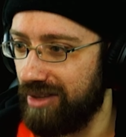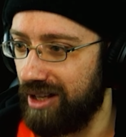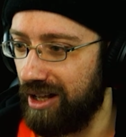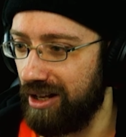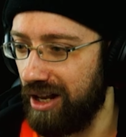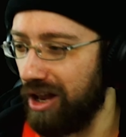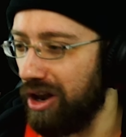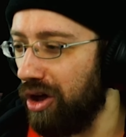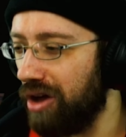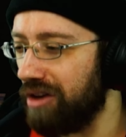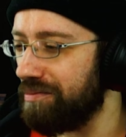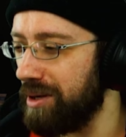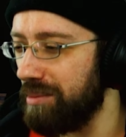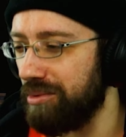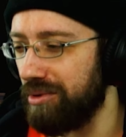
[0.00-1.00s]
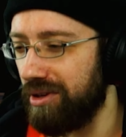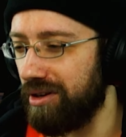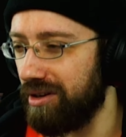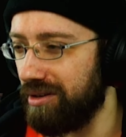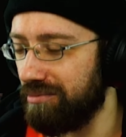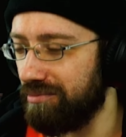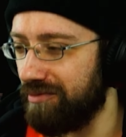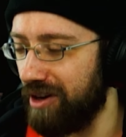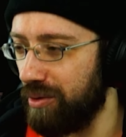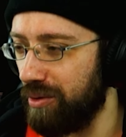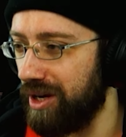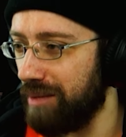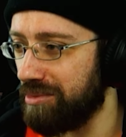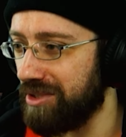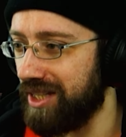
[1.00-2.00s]
A lot of people are
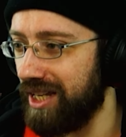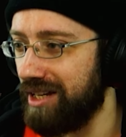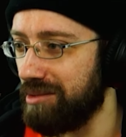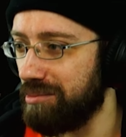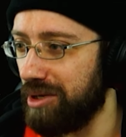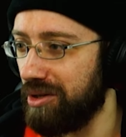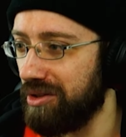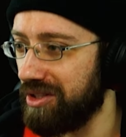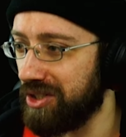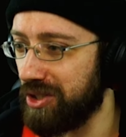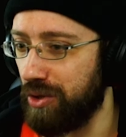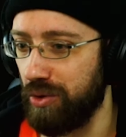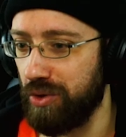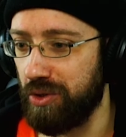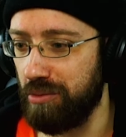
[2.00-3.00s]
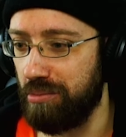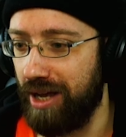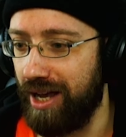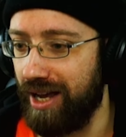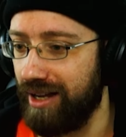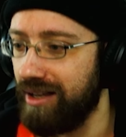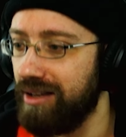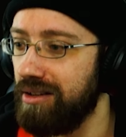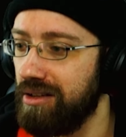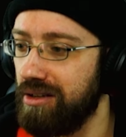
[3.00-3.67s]
very upset about this cursor pack,